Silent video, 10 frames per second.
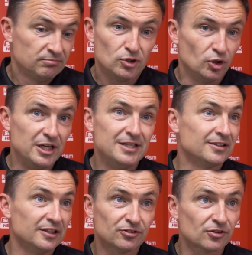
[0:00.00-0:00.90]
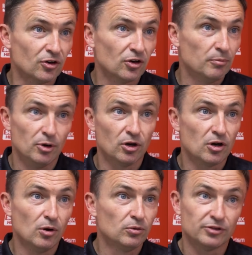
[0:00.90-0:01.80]
could easily have scored a lot more
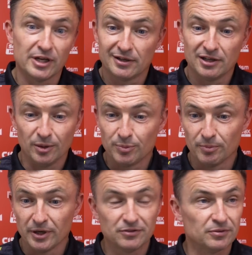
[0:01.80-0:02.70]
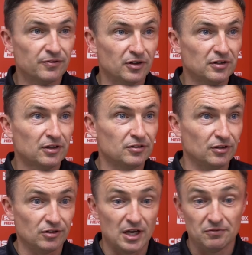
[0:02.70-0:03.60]
goals. Their keeper made some
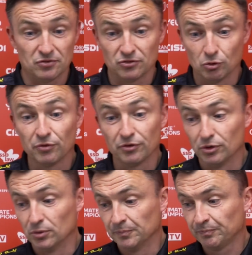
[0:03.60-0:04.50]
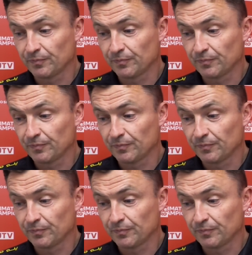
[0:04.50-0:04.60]
fantastic saves, some through,